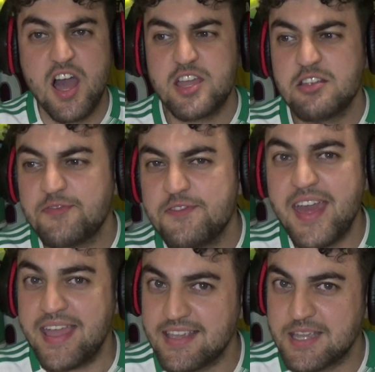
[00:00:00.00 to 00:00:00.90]
You'd
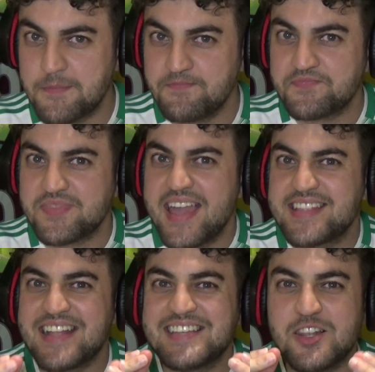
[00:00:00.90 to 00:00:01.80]
think he'd
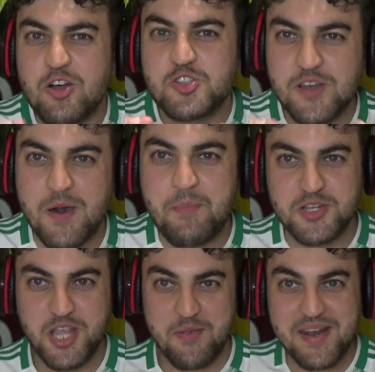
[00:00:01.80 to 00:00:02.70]
get a lot of
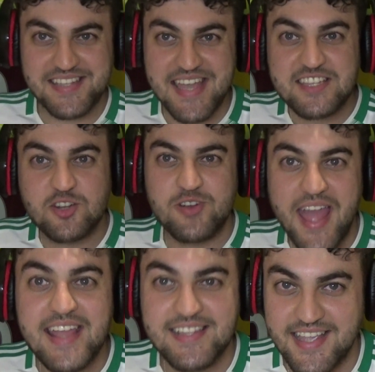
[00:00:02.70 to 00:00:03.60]
opportunities
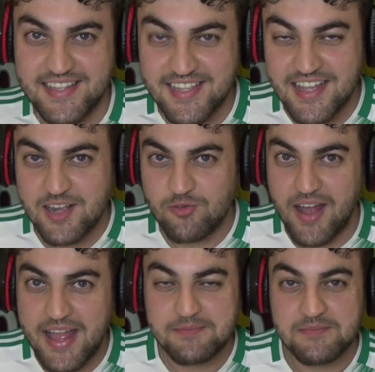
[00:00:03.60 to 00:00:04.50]
created,
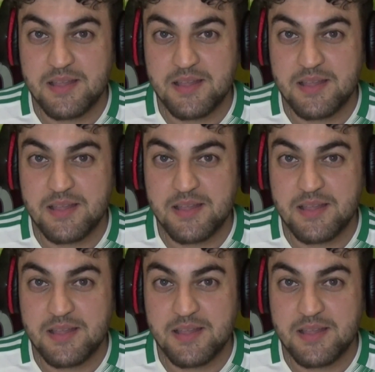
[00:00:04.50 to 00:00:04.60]
right?